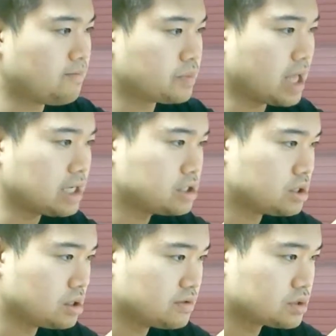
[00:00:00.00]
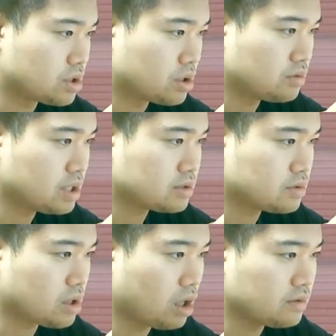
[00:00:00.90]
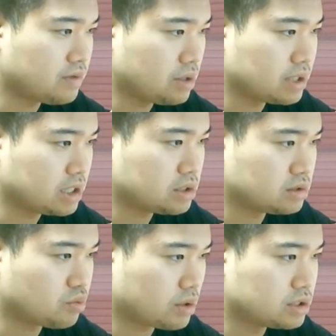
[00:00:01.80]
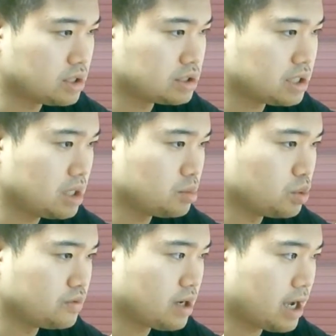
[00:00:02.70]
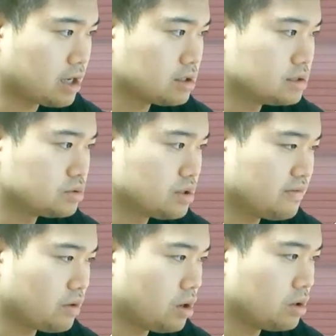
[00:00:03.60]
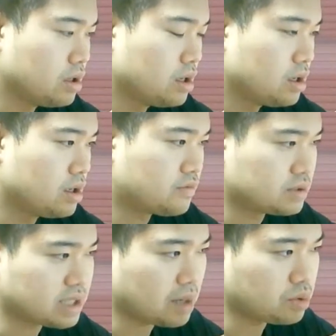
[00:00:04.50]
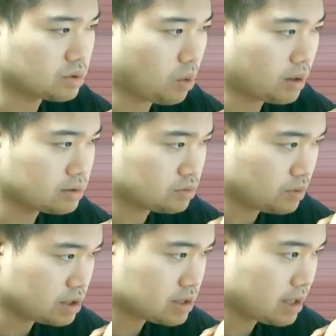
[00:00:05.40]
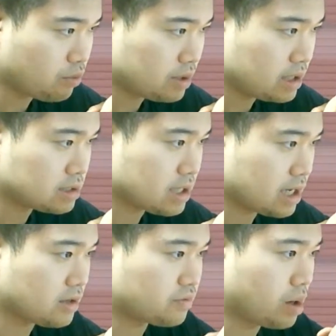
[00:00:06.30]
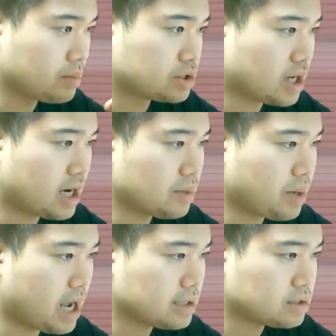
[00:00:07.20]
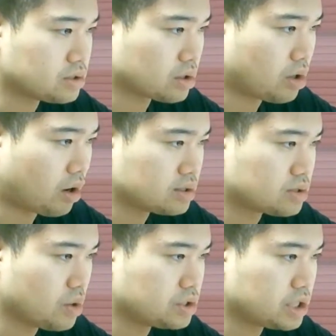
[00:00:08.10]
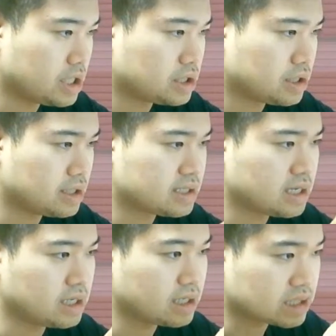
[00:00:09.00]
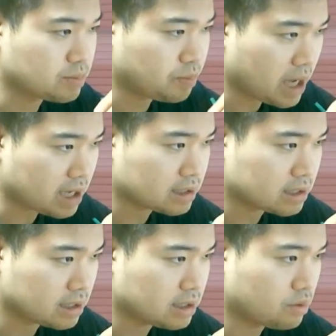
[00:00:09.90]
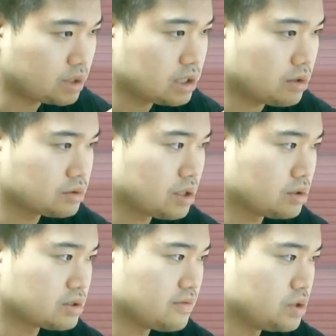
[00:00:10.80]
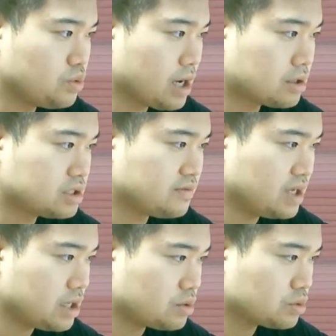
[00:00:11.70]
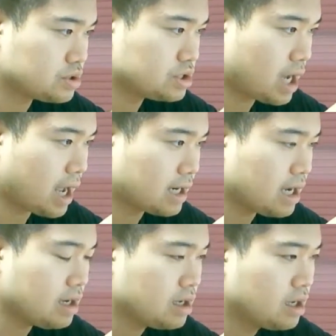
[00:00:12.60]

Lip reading: That should serve as solid foundations for a sustained move higher into the fall. For example, according to recent release data from the China Passenger Car Association, it is expected that retail sales of new energy vehicles in China